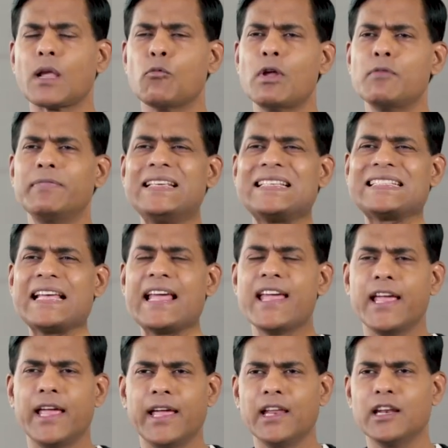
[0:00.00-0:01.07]
When we
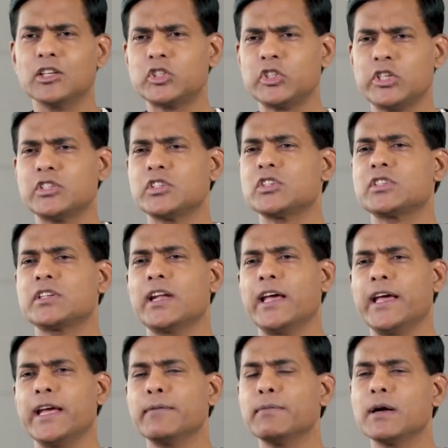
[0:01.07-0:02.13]
say in Jesus'
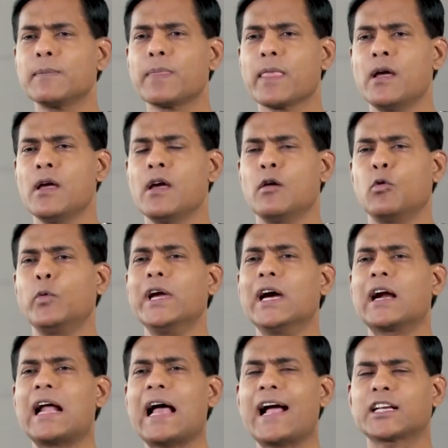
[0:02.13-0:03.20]
name,
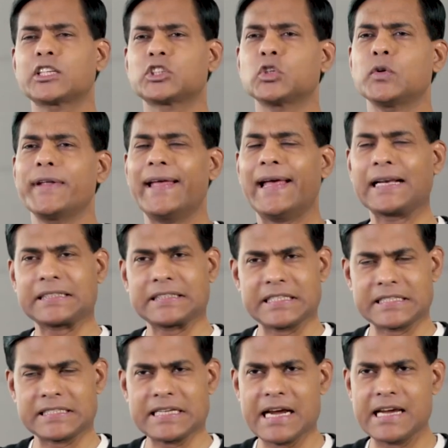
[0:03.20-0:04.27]
we are actually
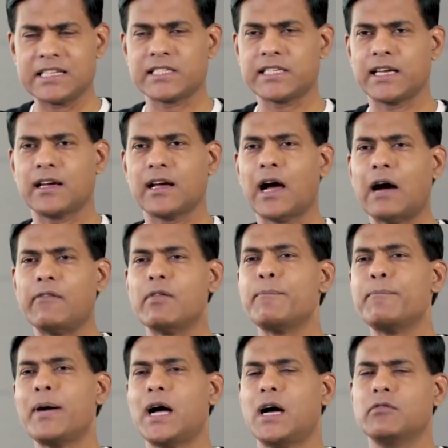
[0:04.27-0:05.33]
exercising our
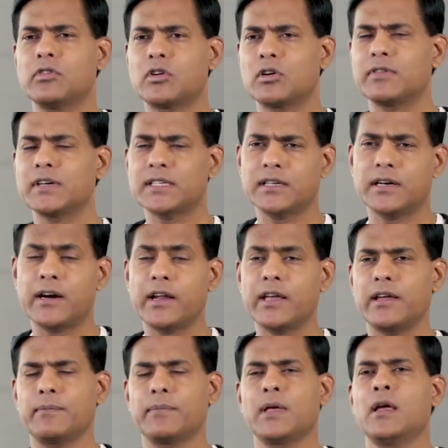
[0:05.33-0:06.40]
power of
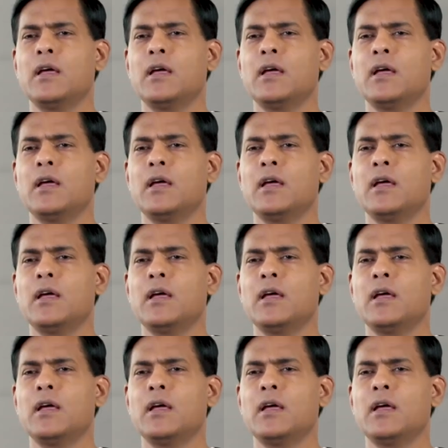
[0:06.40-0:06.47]
attorney.